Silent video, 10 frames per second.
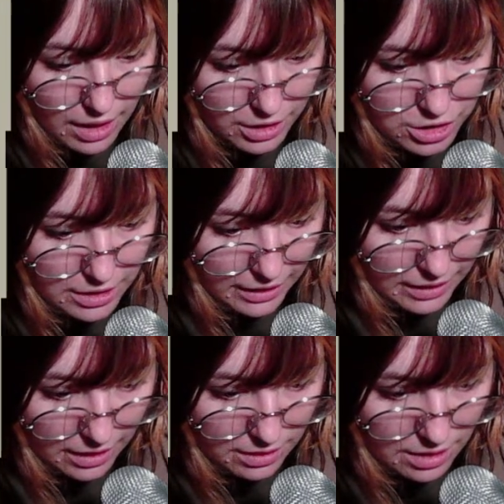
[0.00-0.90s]
I actually like
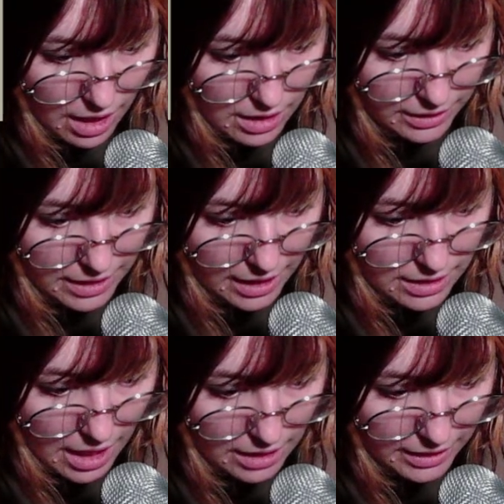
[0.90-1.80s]
that. I like that.
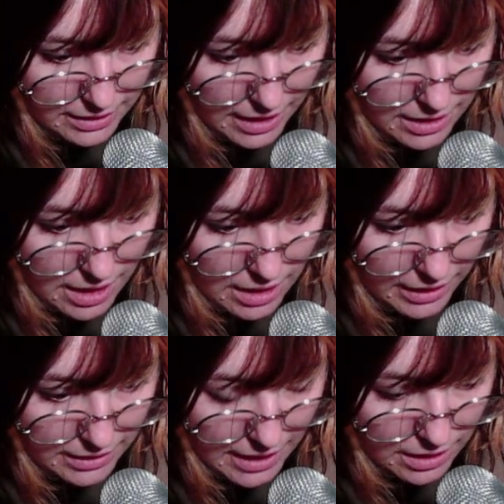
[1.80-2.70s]
I like that. I
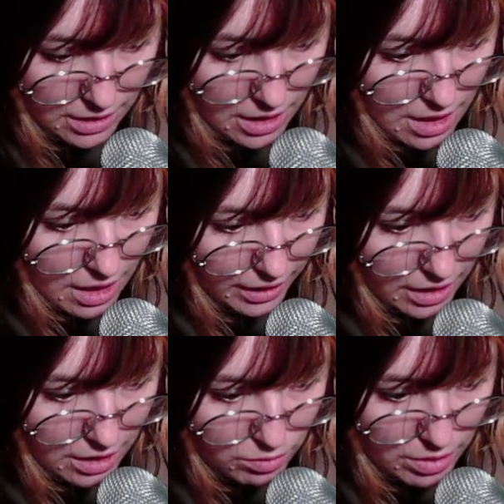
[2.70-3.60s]
like that. I
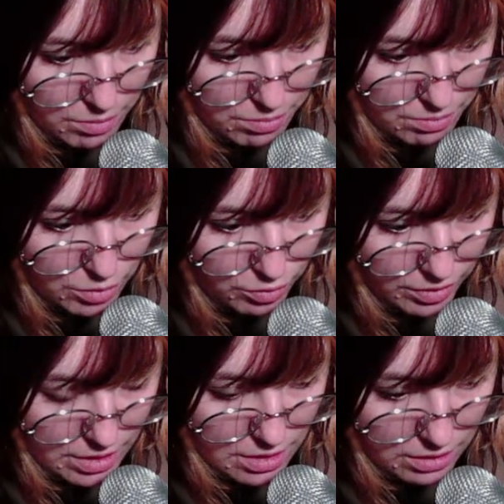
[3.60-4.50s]
kind of want to move
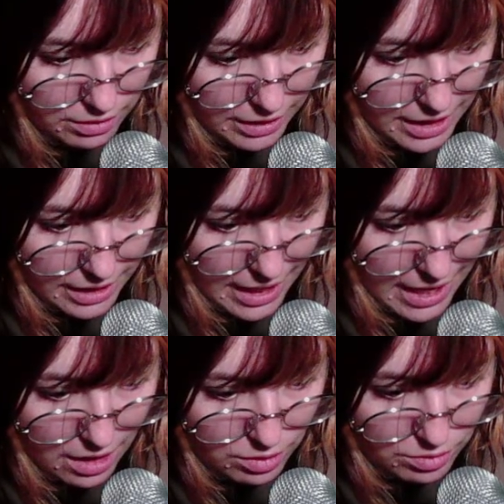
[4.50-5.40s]
this leg
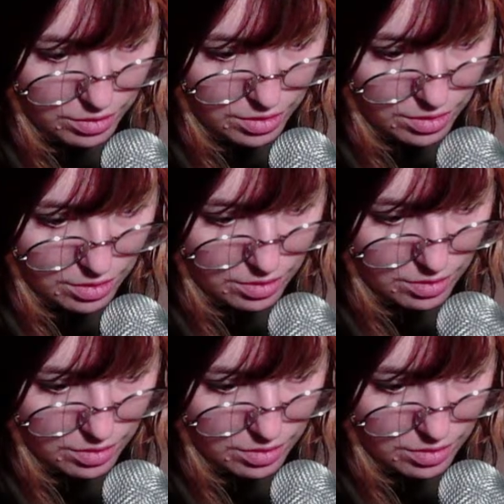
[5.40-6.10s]
out.